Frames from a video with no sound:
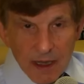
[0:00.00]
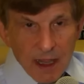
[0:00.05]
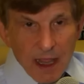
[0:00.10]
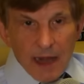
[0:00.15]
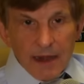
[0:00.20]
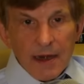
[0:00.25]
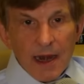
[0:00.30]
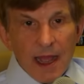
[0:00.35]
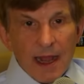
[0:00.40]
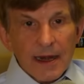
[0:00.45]

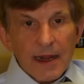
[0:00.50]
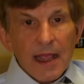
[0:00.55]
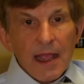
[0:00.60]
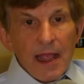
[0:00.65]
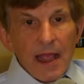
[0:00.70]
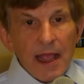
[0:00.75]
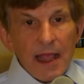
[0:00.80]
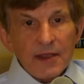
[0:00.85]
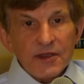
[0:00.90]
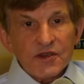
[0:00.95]
and not
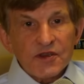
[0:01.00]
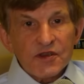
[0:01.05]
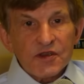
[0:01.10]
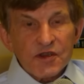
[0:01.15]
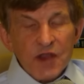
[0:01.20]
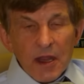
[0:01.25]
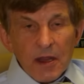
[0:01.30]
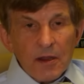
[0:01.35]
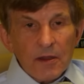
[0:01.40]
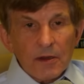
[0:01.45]
a
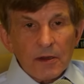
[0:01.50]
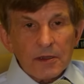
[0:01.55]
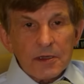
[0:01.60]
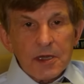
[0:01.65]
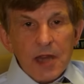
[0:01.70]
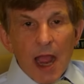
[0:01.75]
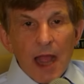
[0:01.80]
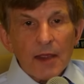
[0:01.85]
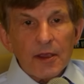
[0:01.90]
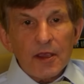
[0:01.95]
single
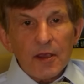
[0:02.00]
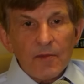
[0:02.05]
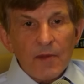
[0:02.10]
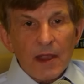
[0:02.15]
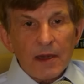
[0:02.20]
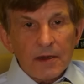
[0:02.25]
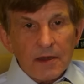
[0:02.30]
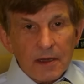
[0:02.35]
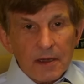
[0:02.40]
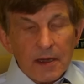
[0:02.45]

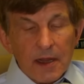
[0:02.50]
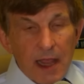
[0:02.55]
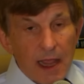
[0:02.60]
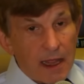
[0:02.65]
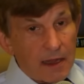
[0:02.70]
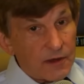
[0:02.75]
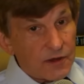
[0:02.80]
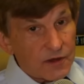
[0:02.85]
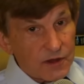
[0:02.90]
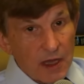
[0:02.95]
documented
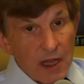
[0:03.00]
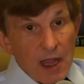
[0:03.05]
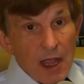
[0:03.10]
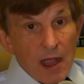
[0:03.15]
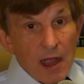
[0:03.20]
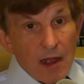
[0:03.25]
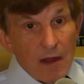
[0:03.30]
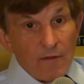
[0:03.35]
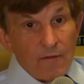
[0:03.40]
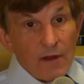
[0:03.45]
case
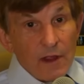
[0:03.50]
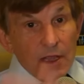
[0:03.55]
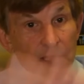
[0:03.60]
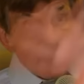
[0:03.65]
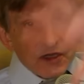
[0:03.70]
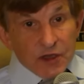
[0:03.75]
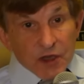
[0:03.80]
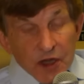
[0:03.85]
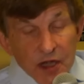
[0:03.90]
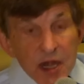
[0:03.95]
of
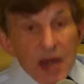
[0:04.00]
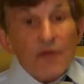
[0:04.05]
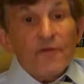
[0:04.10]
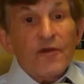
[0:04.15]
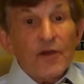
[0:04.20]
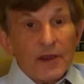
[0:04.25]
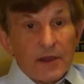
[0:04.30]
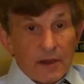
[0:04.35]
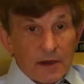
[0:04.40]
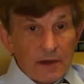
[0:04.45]

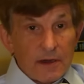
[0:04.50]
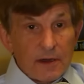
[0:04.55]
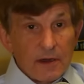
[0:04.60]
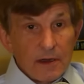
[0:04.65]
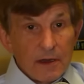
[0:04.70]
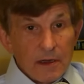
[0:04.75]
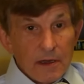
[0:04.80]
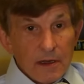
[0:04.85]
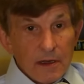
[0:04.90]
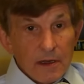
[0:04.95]
significant,
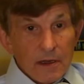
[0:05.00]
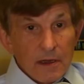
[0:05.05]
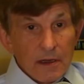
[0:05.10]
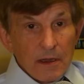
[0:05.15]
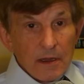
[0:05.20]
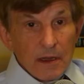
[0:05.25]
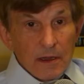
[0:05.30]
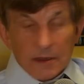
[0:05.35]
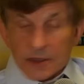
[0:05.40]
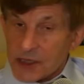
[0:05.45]

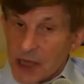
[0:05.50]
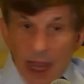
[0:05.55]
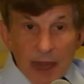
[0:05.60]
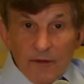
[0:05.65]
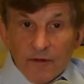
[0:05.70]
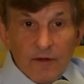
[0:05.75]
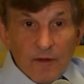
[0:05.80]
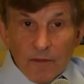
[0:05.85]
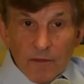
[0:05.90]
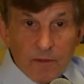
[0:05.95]

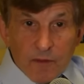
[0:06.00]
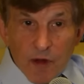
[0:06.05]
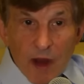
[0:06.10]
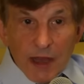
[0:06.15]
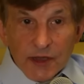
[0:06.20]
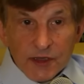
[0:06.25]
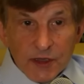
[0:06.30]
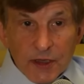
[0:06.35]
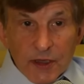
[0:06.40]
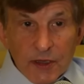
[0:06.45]
aside from
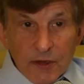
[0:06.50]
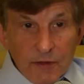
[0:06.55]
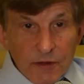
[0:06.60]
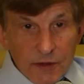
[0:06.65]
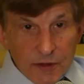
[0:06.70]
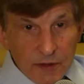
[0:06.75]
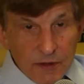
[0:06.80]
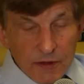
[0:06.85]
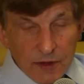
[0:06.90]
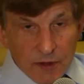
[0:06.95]

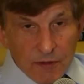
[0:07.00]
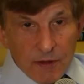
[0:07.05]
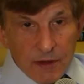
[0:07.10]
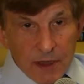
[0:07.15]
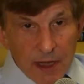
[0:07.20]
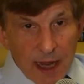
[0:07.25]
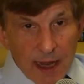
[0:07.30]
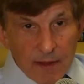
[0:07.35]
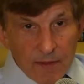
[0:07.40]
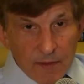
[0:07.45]
prosecutions or
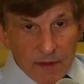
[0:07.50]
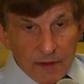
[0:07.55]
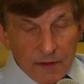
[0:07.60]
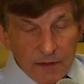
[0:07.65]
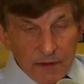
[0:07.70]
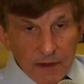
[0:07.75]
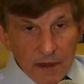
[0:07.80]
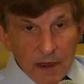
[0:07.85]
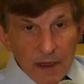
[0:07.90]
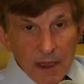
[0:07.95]

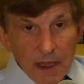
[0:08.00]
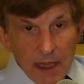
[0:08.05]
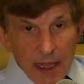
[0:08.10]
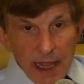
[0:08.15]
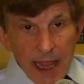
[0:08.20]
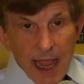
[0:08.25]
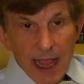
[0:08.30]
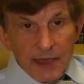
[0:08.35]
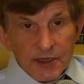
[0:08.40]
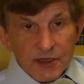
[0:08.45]
indictments.
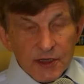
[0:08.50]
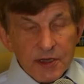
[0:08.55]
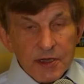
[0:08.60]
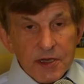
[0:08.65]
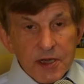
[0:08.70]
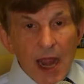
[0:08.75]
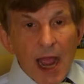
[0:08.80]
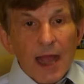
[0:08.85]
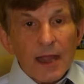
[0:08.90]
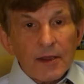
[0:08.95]
He
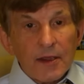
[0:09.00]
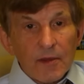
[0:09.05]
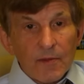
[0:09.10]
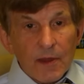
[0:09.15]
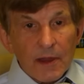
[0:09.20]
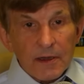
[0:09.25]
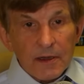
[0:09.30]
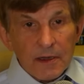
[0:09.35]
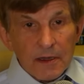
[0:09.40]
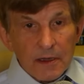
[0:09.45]
hasn't
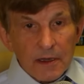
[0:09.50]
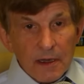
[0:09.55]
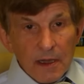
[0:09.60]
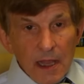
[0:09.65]
documented